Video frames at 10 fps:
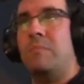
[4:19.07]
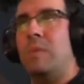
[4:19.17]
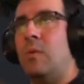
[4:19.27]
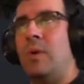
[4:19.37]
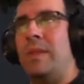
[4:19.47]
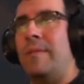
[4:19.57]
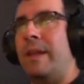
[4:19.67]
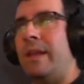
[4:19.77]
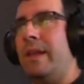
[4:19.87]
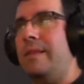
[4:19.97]
Whatever
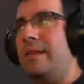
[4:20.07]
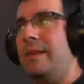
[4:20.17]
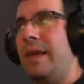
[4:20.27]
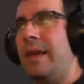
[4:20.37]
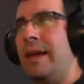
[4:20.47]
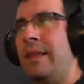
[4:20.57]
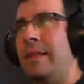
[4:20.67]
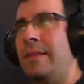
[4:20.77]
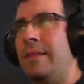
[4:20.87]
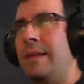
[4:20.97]
I need, I have
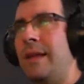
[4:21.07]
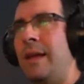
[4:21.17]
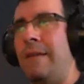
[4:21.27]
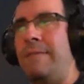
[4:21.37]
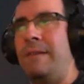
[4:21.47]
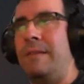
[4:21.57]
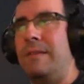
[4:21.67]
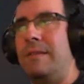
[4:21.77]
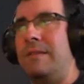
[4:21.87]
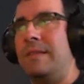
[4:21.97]
it
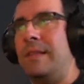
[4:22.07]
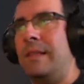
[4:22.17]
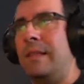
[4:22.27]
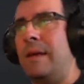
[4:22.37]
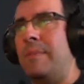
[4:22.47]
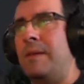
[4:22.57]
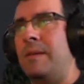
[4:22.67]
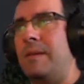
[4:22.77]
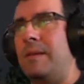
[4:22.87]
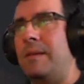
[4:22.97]
set it up
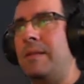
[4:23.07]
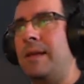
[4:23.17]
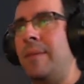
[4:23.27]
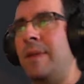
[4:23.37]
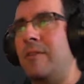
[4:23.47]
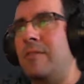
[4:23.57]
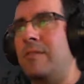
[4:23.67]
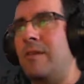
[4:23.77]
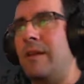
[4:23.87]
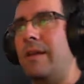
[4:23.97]
in the camera
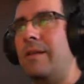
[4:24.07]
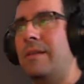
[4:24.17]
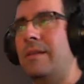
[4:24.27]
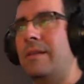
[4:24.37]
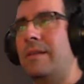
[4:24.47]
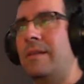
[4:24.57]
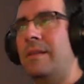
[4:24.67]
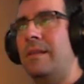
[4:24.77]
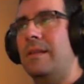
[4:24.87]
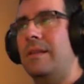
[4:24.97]
controller.
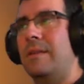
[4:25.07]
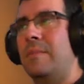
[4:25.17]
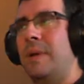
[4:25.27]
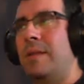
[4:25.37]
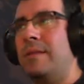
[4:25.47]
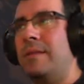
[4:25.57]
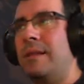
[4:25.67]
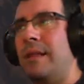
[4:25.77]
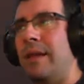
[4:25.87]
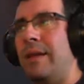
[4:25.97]
But
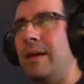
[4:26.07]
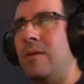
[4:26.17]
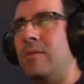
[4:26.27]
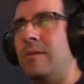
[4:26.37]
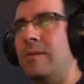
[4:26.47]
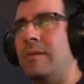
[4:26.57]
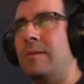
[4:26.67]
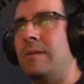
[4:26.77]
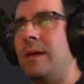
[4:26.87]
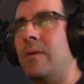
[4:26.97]
right now,
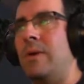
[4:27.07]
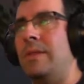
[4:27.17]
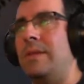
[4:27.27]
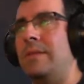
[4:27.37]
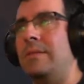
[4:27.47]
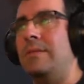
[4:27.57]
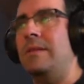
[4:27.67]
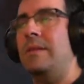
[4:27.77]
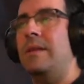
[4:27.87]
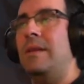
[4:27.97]
I want this.
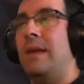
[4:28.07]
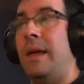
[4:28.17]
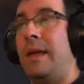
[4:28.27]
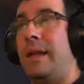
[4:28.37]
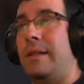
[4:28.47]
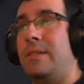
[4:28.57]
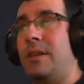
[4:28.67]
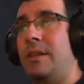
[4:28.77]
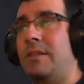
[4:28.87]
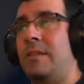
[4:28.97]
I can
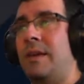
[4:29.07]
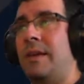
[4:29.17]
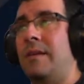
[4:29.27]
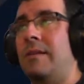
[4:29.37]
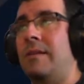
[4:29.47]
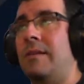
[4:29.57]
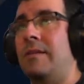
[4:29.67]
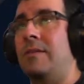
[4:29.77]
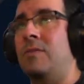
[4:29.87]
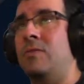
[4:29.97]
change the
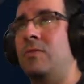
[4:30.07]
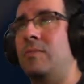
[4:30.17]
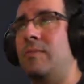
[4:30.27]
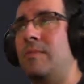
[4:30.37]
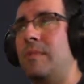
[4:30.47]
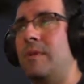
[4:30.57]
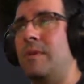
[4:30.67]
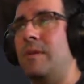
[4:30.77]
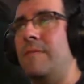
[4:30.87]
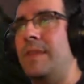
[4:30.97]
zoom
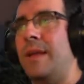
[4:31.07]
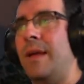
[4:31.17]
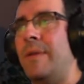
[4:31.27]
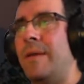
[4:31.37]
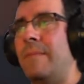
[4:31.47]
of the camera.